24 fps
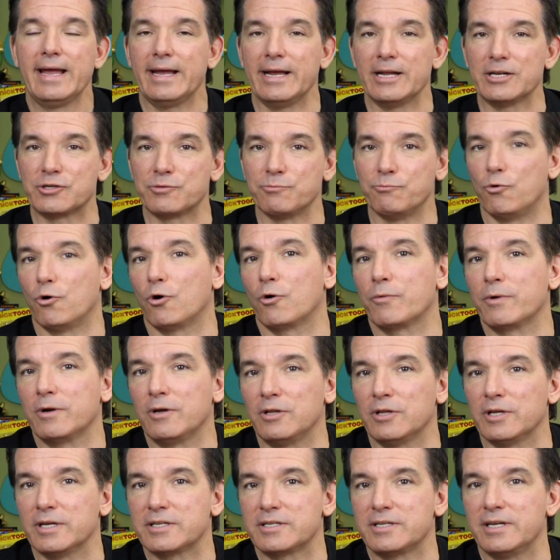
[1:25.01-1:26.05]
It's more
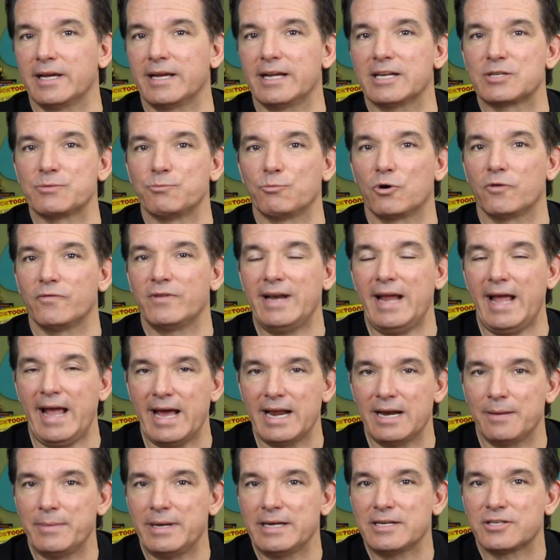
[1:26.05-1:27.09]
realistic. It's more of an
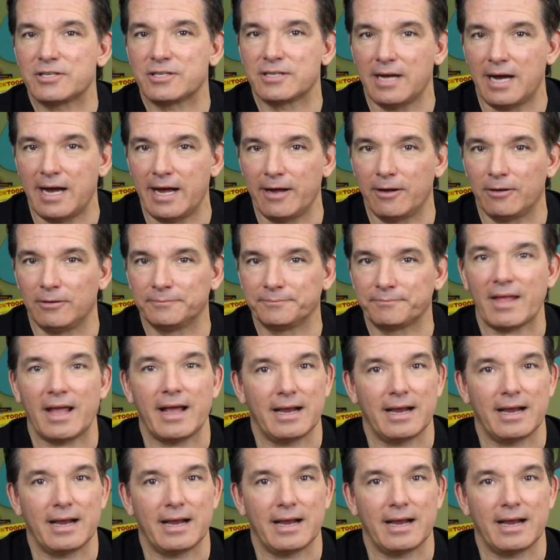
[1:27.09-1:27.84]
anime style,